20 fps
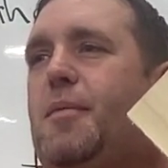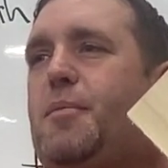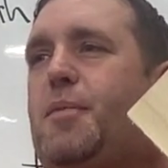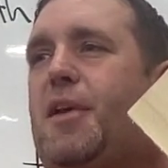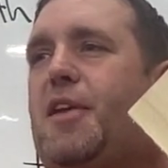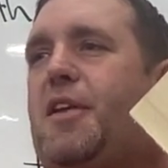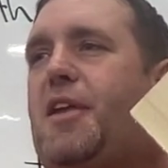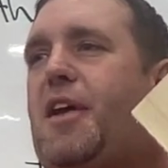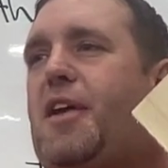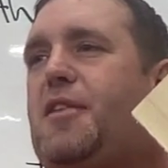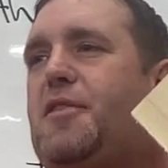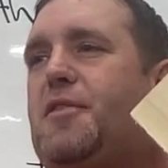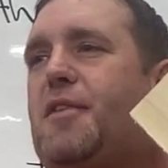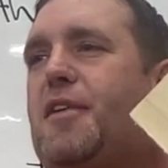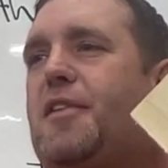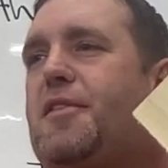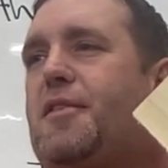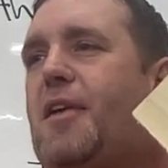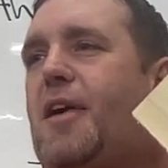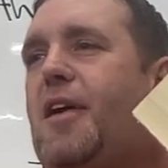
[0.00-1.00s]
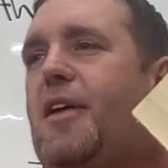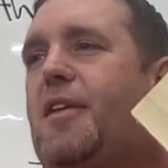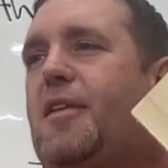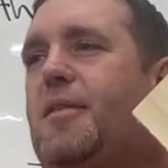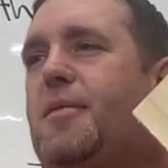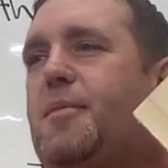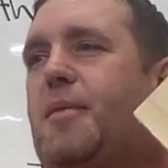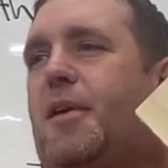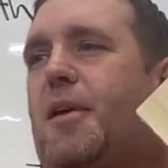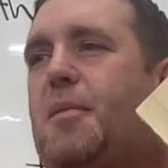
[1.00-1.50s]
bit dangerous, right?
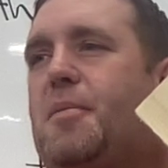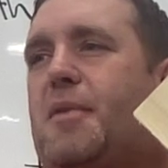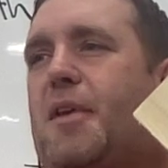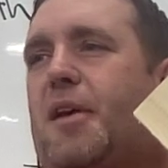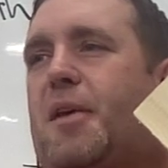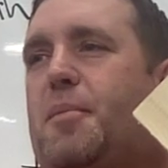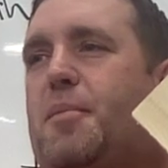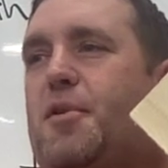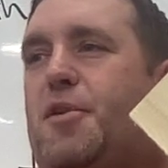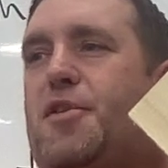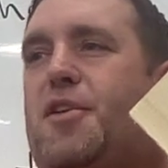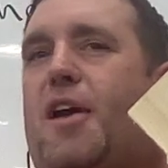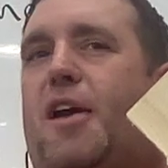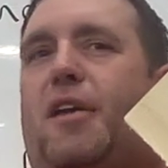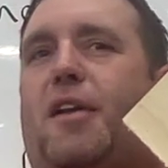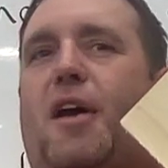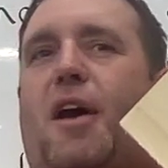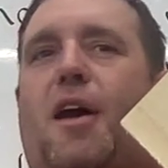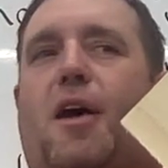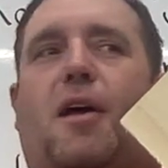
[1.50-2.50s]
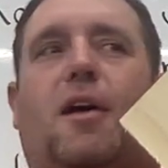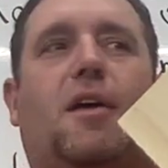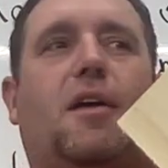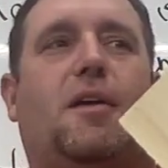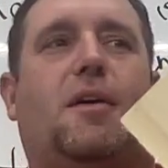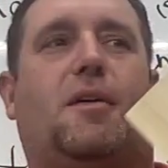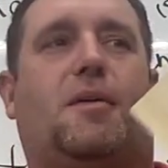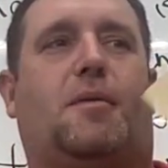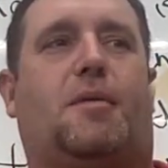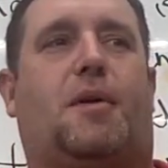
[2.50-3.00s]
It becomes like a projectile.
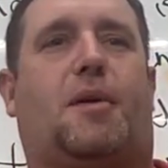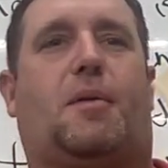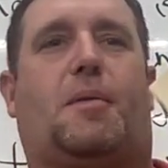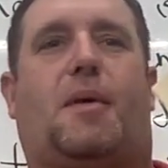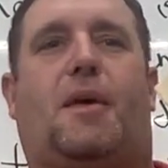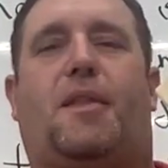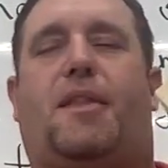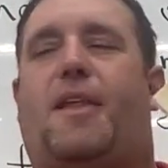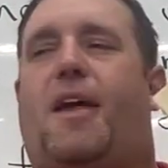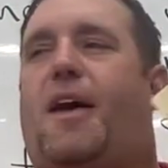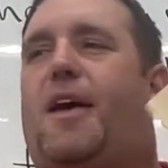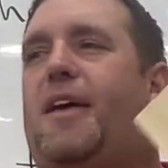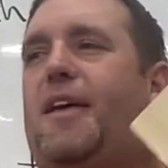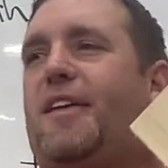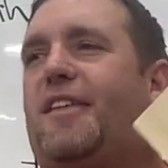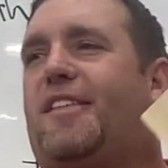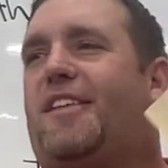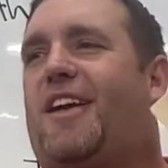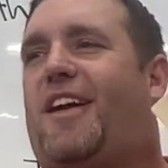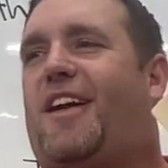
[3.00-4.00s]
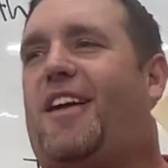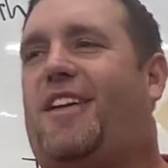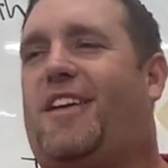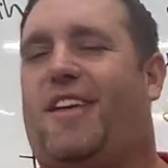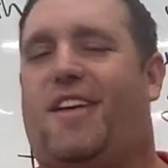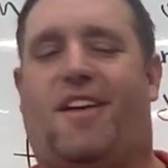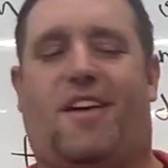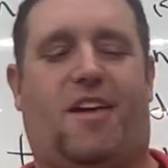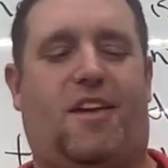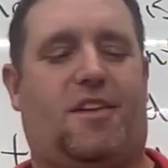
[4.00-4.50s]
We don't want that, okay?
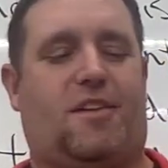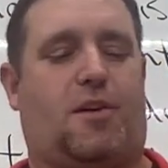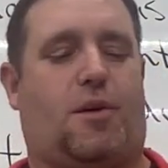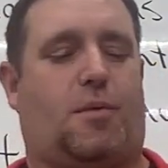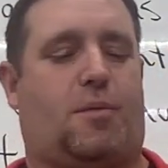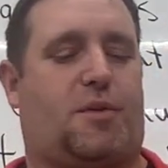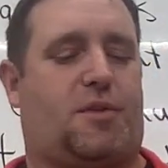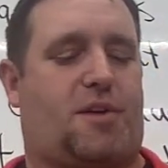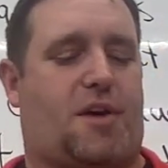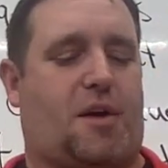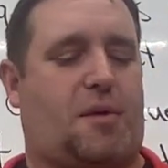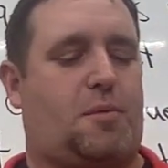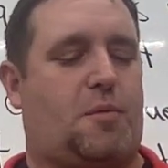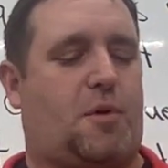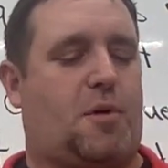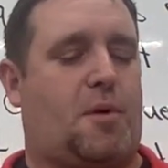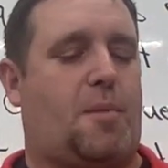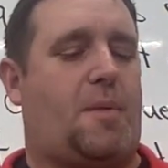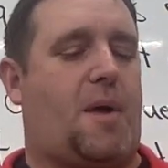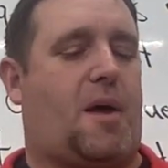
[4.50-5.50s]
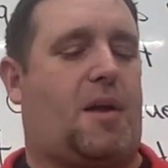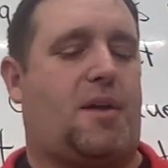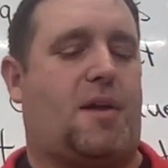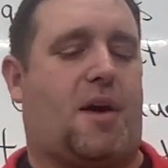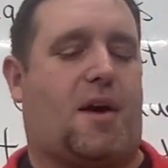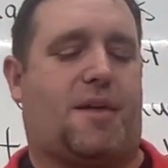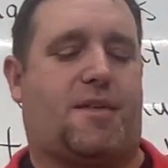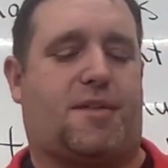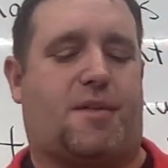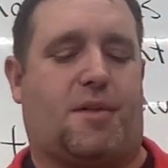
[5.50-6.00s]
So we'll talk more about
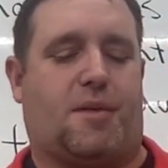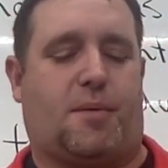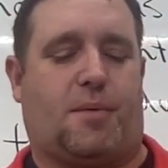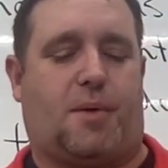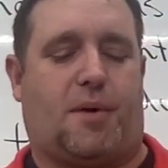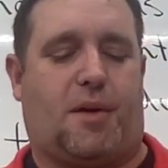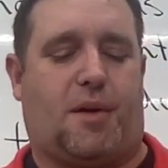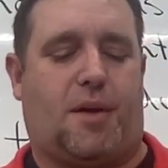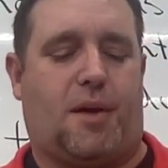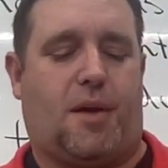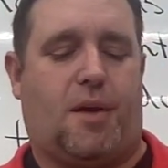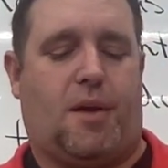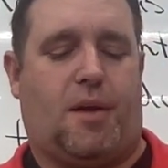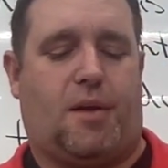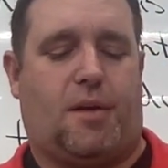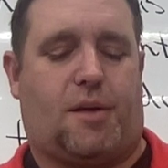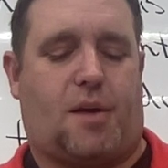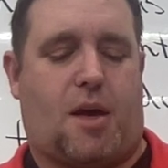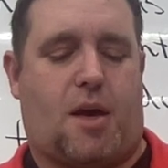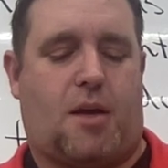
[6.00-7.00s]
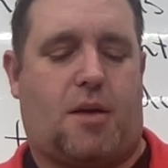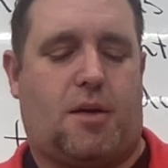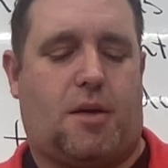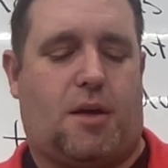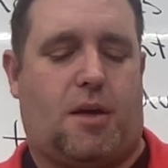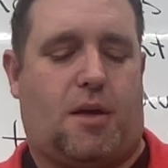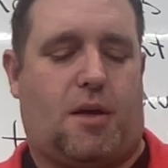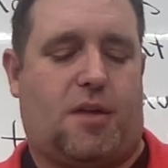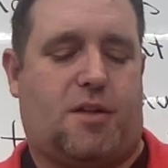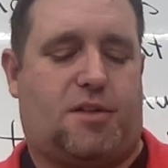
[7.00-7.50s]
knots in the wood, okay?
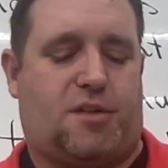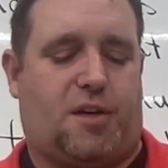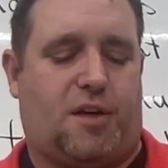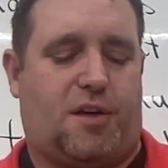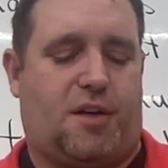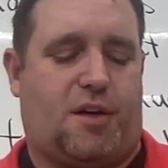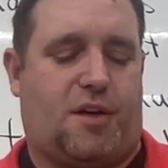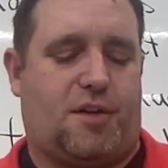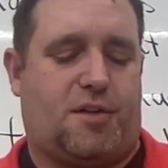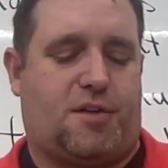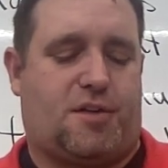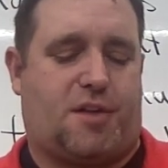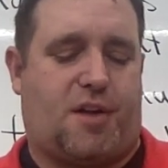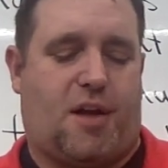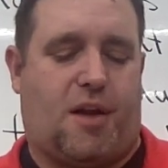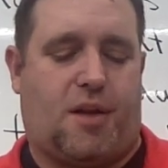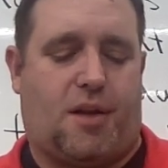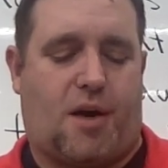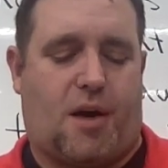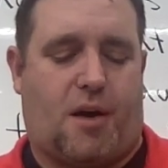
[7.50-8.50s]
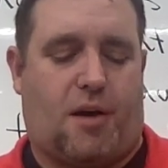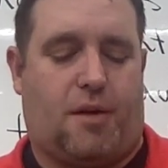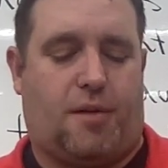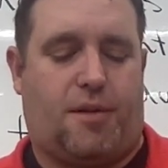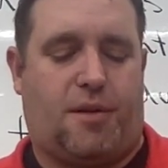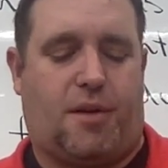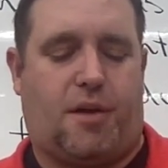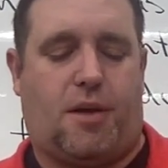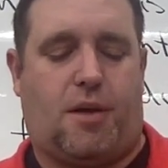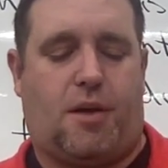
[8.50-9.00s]
It's good to understand how
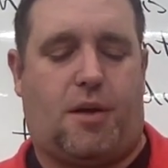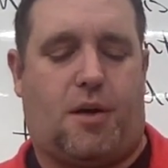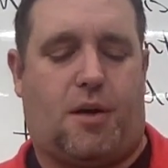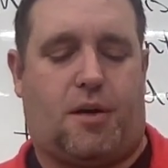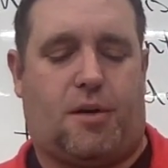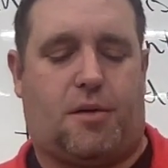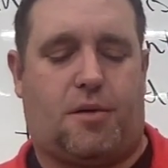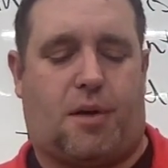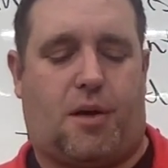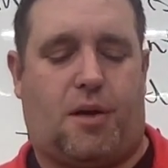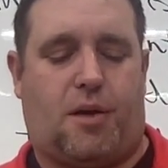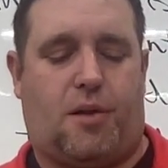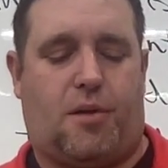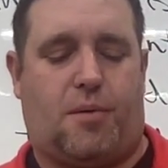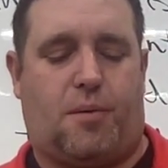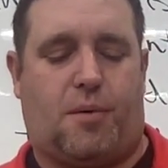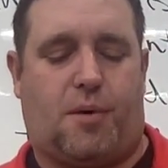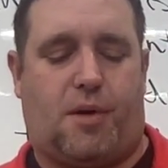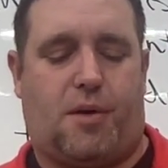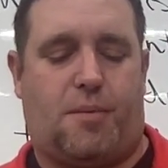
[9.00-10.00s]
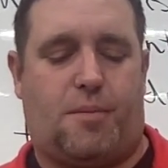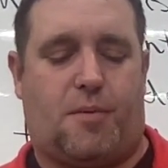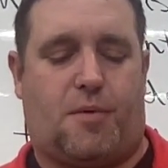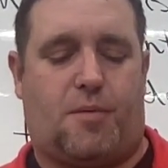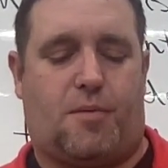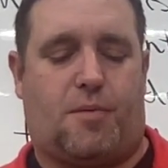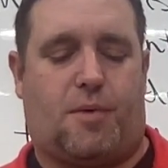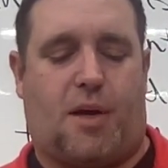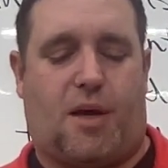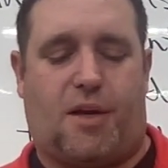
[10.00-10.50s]
the grain of the
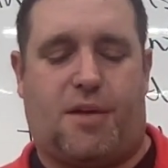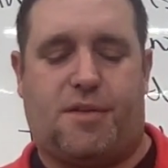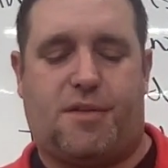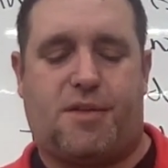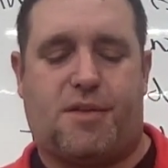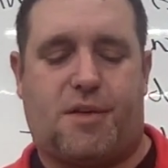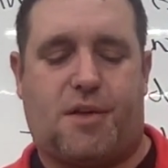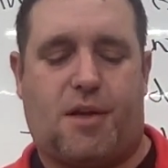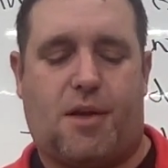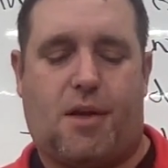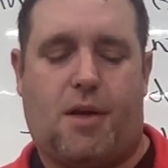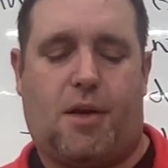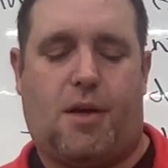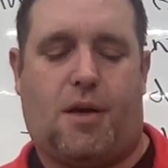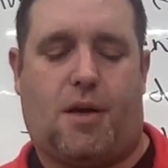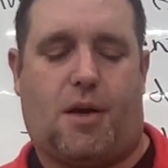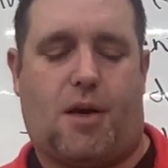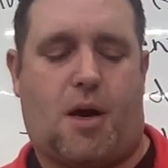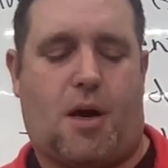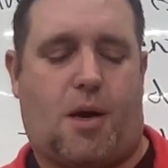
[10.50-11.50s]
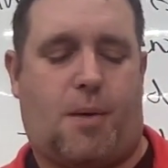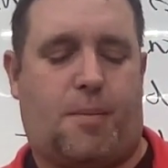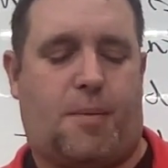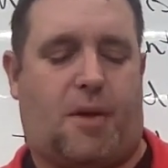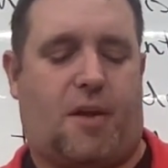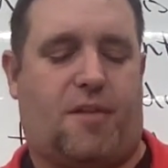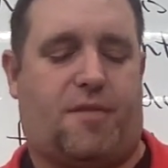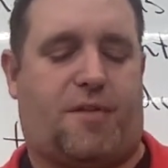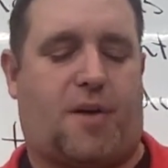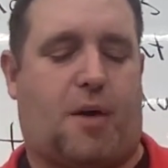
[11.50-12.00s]
wood runs.
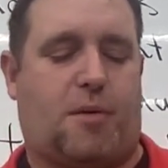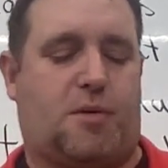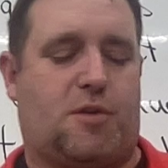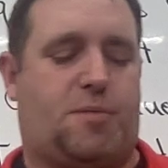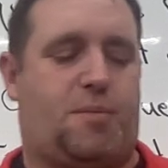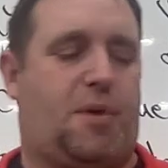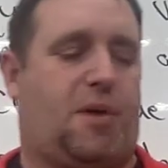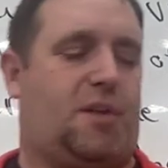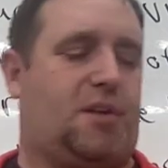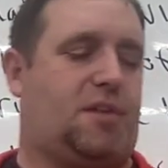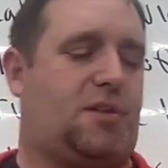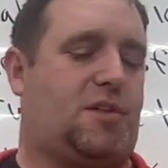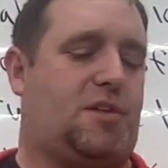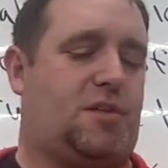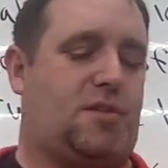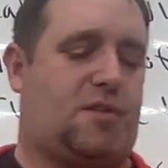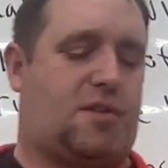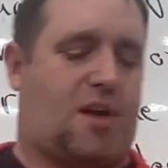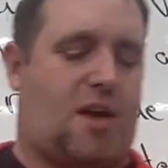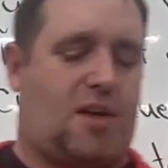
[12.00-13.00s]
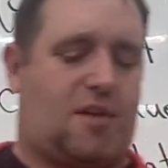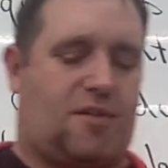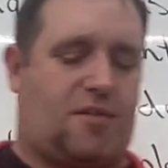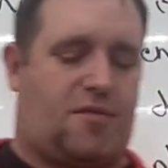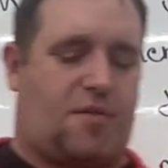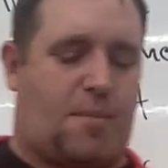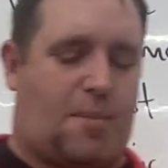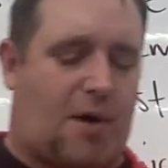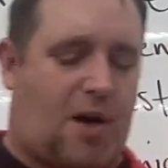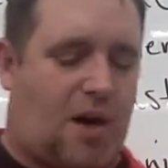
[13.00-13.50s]
If I was building two sides of
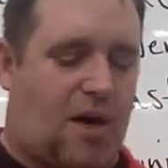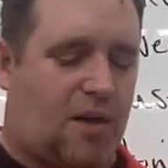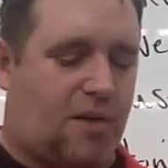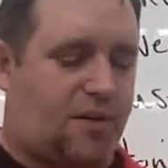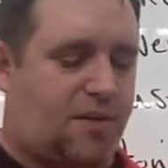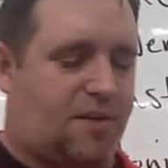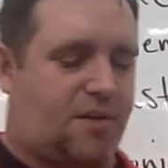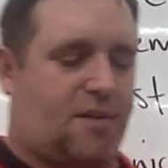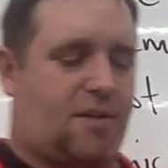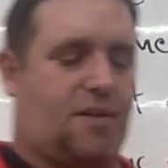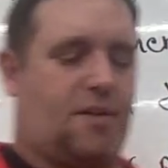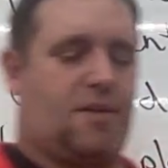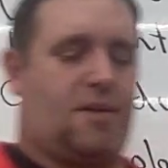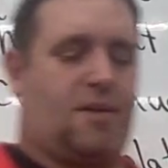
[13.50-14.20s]
a box,